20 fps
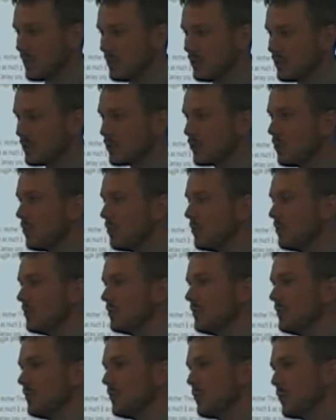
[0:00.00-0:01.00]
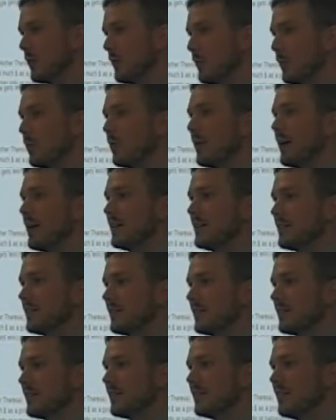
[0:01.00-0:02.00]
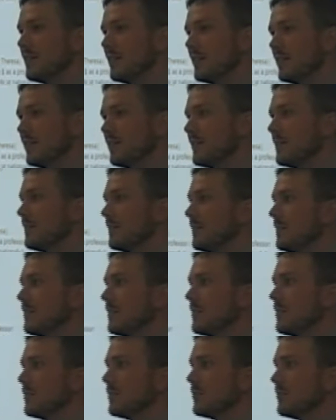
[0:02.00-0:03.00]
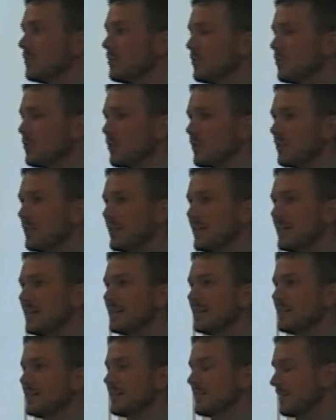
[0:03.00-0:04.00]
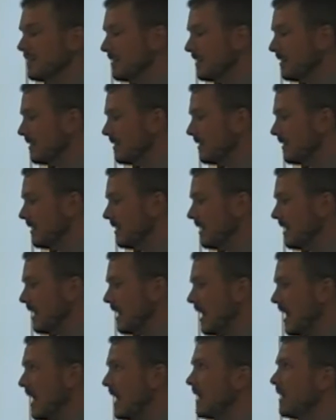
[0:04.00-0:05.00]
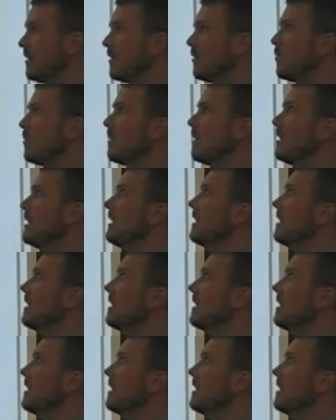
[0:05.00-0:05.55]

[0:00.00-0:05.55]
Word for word: controlled or oppressed? The lower class. And